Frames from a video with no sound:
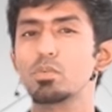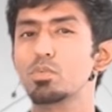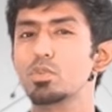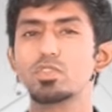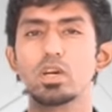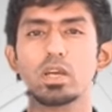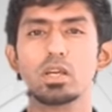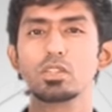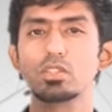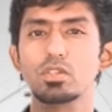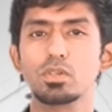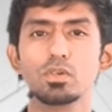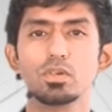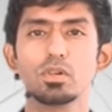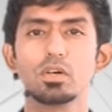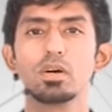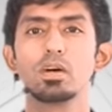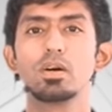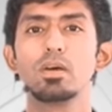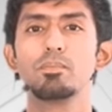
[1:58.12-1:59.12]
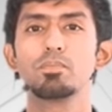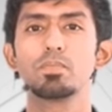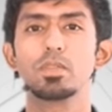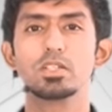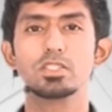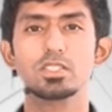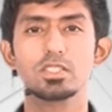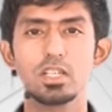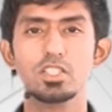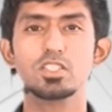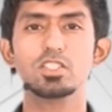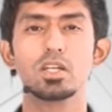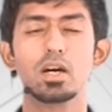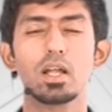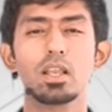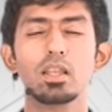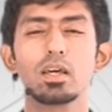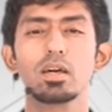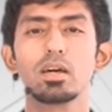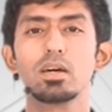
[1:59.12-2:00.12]
at which I can throw, such
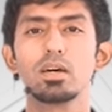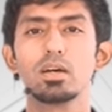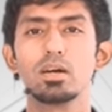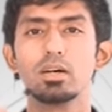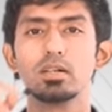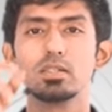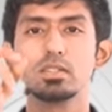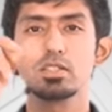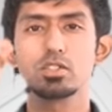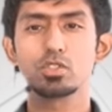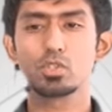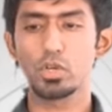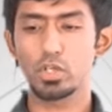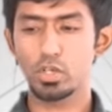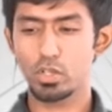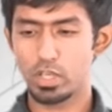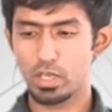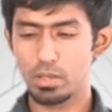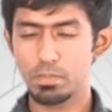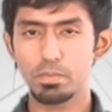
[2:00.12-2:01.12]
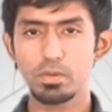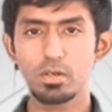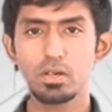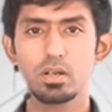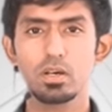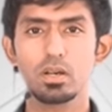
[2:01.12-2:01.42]
that this is going to keep